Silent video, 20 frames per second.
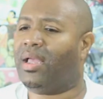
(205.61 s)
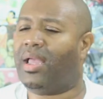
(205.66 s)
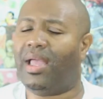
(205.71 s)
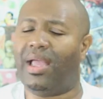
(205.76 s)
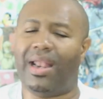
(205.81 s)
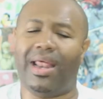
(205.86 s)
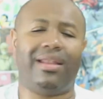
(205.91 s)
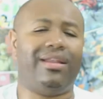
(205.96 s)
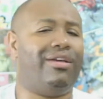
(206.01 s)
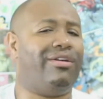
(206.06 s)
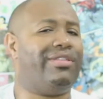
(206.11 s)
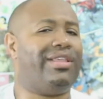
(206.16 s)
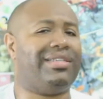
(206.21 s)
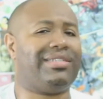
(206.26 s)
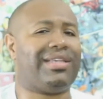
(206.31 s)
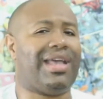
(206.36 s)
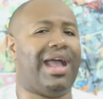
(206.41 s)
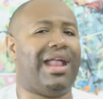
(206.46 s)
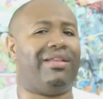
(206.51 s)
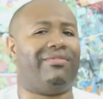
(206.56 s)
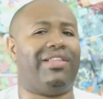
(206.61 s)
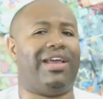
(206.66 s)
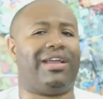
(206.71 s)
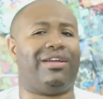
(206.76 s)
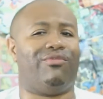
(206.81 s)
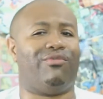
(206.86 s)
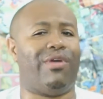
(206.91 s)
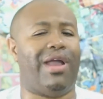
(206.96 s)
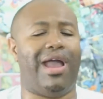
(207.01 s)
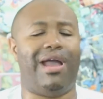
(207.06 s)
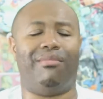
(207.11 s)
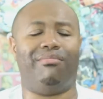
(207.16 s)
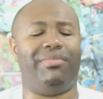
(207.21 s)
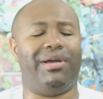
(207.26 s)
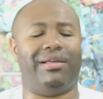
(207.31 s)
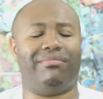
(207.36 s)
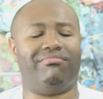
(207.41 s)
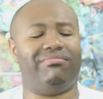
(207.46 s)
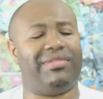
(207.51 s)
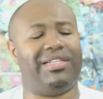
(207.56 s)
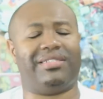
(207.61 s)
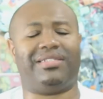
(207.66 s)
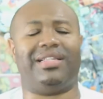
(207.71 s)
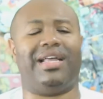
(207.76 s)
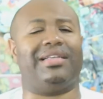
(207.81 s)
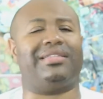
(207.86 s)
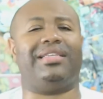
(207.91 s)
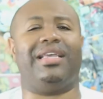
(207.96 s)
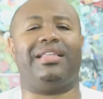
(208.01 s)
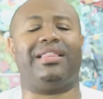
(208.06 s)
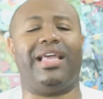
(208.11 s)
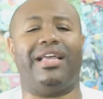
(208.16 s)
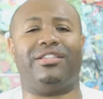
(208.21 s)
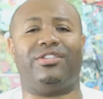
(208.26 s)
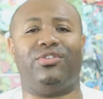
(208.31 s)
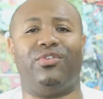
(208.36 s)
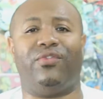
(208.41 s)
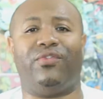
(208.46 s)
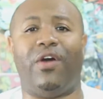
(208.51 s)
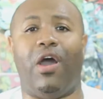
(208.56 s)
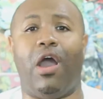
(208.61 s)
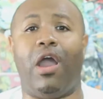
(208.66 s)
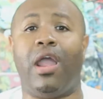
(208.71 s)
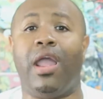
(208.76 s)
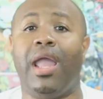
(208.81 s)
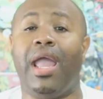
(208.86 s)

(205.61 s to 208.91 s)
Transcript: And I know that's kind of like a rhyme, but let's not take that too far.